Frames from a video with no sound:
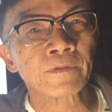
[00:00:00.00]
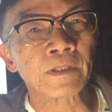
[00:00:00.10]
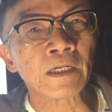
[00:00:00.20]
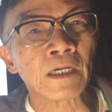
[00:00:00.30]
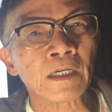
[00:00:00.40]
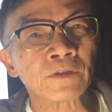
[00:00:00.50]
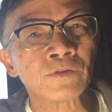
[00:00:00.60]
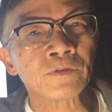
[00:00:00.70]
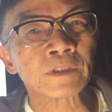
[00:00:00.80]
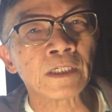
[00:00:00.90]
There are
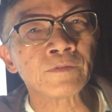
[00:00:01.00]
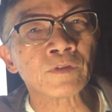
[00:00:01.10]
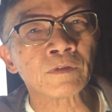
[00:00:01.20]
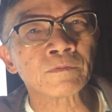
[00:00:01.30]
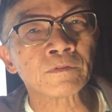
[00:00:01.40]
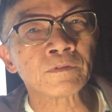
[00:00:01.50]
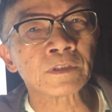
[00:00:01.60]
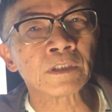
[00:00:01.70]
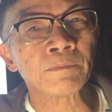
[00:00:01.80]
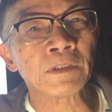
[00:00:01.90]
2 types of
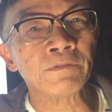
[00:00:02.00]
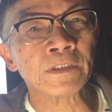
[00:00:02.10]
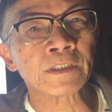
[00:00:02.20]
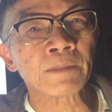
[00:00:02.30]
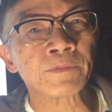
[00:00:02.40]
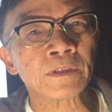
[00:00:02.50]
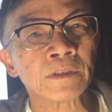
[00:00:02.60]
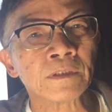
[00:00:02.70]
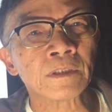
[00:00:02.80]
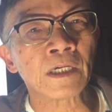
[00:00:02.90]
glutamate receptor,
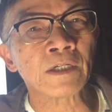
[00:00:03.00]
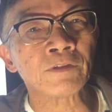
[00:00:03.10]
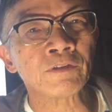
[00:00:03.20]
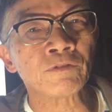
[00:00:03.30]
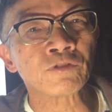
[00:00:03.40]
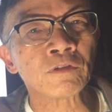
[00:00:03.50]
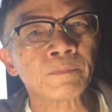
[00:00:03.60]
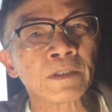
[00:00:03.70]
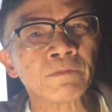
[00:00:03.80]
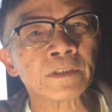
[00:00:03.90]

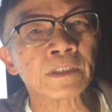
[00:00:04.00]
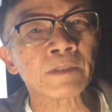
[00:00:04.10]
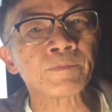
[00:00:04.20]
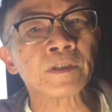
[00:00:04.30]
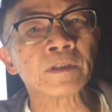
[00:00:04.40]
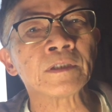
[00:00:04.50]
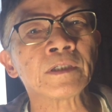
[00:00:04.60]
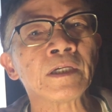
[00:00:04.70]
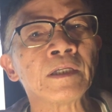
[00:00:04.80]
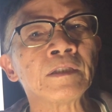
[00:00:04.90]
ionotropic receptor
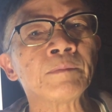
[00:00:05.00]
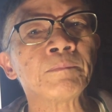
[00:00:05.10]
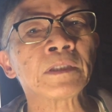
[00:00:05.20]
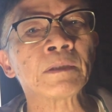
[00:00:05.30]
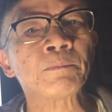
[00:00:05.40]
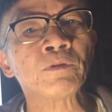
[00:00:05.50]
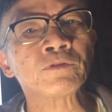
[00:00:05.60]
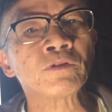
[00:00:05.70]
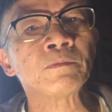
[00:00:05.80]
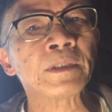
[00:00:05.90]
and
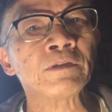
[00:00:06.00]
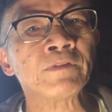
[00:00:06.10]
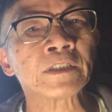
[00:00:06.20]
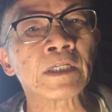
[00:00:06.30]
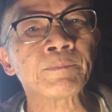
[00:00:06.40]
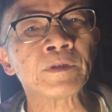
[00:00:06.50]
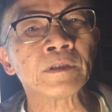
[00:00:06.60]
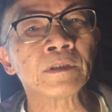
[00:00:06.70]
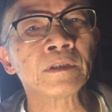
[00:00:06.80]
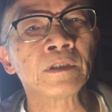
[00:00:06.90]
metabotropic receptor.
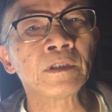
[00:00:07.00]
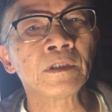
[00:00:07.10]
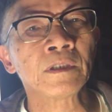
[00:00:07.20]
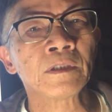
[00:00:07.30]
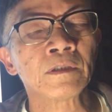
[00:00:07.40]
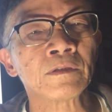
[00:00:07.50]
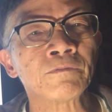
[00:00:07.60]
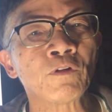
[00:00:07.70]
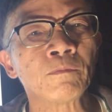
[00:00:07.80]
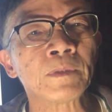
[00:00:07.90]
The
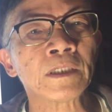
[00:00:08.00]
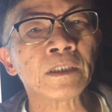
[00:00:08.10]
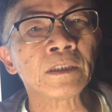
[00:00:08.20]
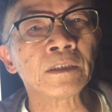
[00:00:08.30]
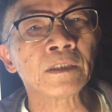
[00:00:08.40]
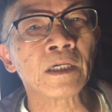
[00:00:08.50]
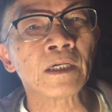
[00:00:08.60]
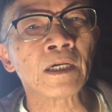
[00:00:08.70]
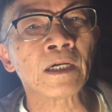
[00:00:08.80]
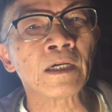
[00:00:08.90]
former
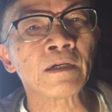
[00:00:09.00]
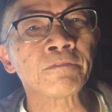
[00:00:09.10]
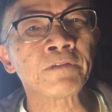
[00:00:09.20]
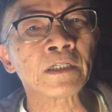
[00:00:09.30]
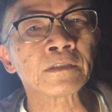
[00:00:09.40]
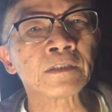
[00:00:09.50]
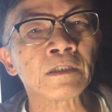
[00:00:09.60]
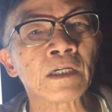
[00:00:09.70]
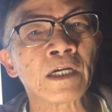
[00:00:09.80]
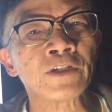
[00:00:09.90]
are
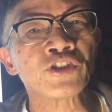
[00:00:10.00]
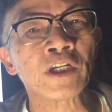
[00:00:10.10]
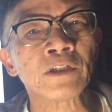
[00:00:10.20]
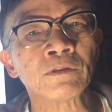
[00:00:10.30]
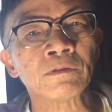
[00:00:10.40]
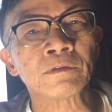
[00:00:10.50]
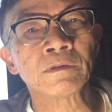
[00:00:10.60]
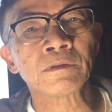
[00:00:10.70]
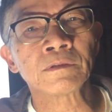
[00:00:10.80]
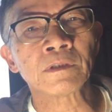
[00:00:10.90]
fasting ion channel,
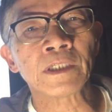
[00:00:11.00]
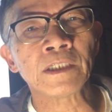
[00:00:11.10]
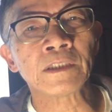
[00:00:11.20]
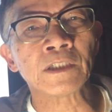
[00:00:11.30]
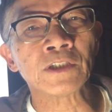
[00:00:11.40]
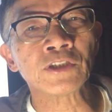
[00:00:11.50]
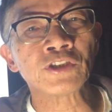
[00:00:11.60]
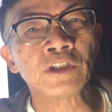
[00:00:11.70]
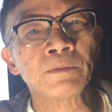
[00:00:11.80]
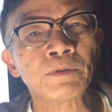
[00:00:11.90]
the latter
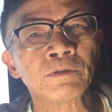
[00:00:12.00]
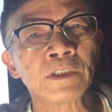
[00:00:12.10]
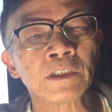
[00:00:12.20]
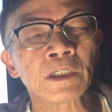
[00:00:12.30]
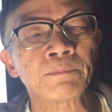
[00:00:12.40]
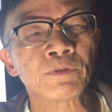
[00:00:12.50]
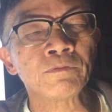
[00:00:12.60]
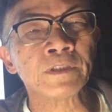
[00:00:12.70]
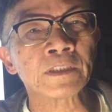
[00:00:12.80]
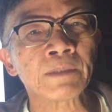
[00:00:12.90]
G-protein coupled
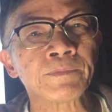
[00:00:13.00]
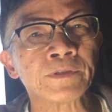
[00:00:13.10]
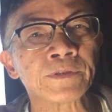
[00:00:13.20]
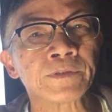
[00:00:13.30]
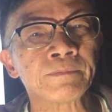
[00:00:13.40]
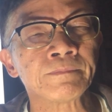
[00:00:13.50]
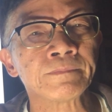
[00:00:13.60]
receptors.